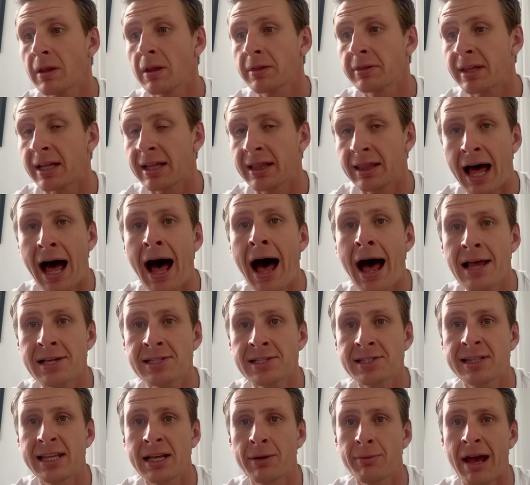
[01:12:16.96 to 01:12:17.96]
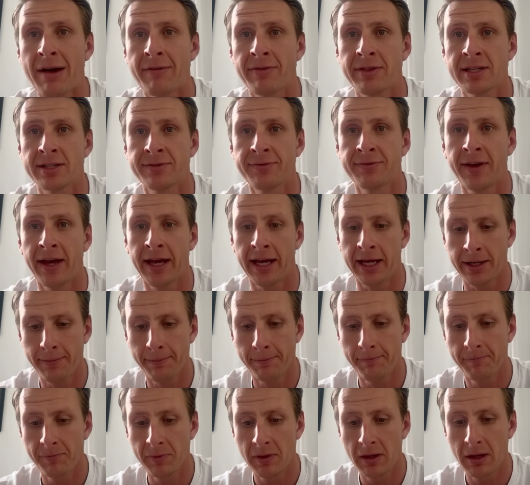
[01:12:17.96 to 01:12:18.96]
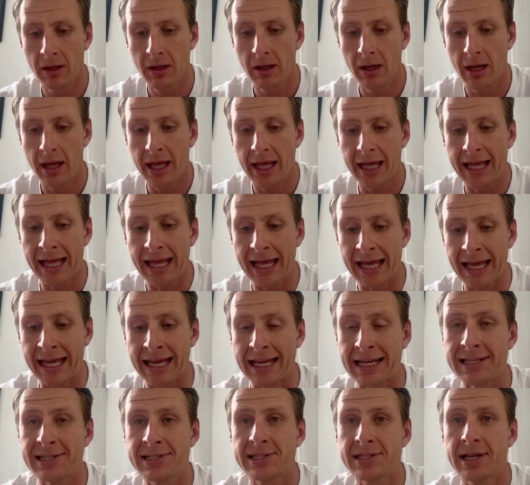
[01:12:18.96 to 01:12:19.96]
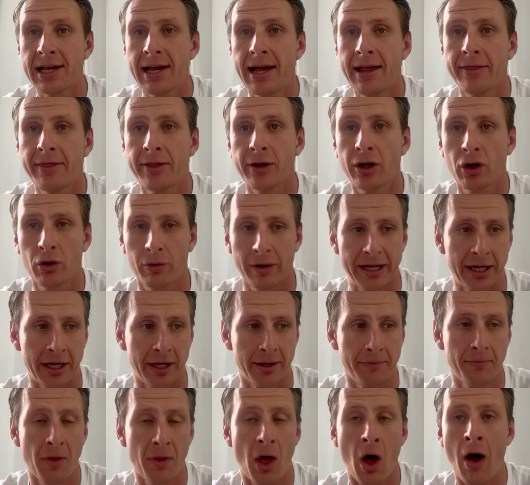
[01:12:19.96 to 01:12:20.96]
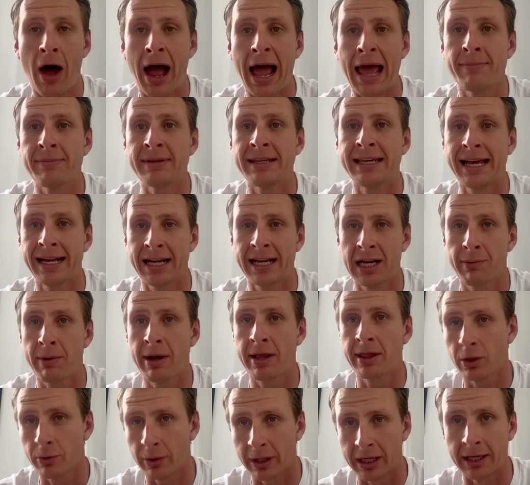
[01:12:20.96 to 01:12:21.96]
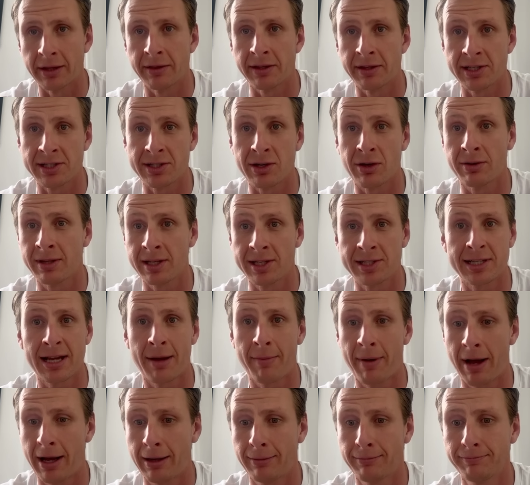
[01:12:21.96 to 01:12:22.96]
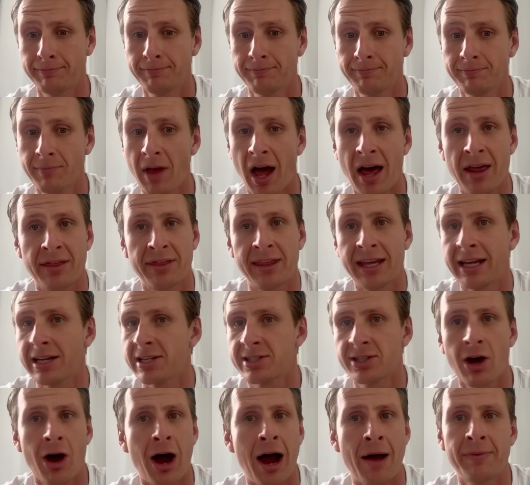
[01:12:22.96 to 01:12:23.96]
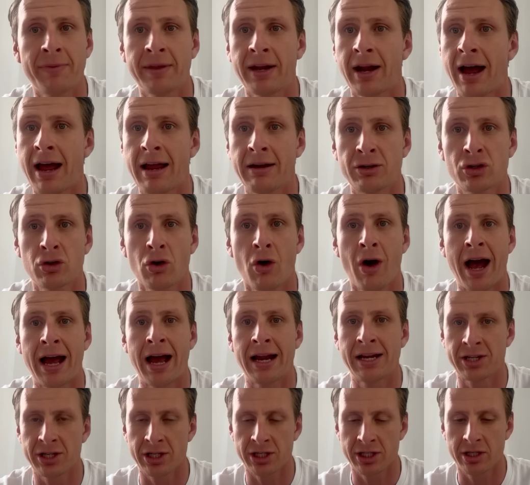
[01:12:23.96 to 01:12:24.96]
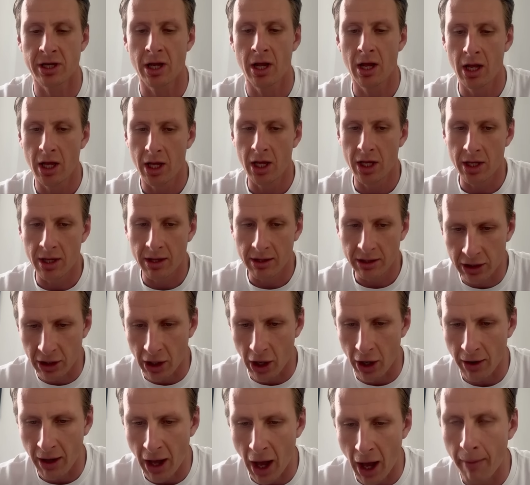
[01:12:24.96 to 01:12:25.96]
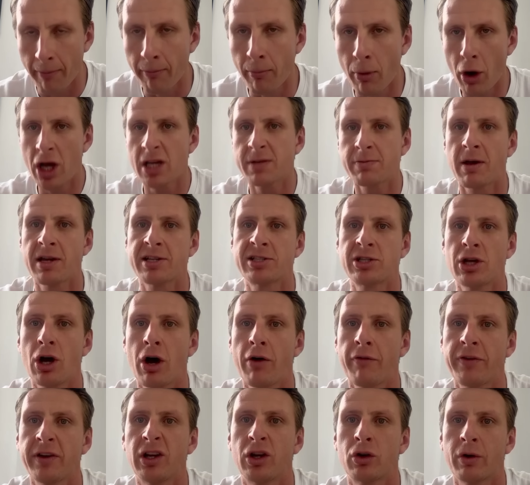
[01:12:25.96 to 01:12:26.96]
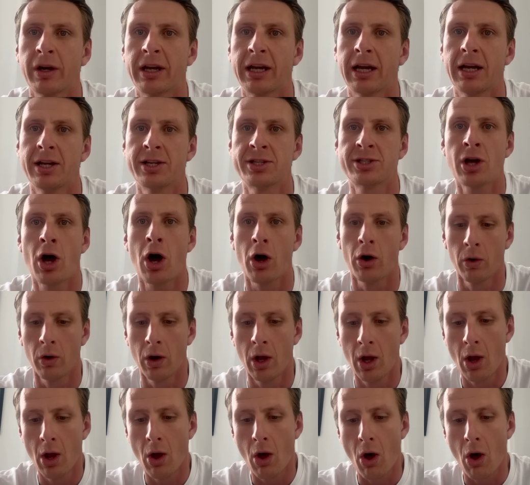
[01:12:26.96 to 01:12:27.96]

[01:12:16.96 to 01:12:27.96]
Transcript: the last thing we have in this feed is the cricket. I am getting around the cricket this, uh, this summer. I think it's time that I try and just, you know, immerse myself in cricket. So,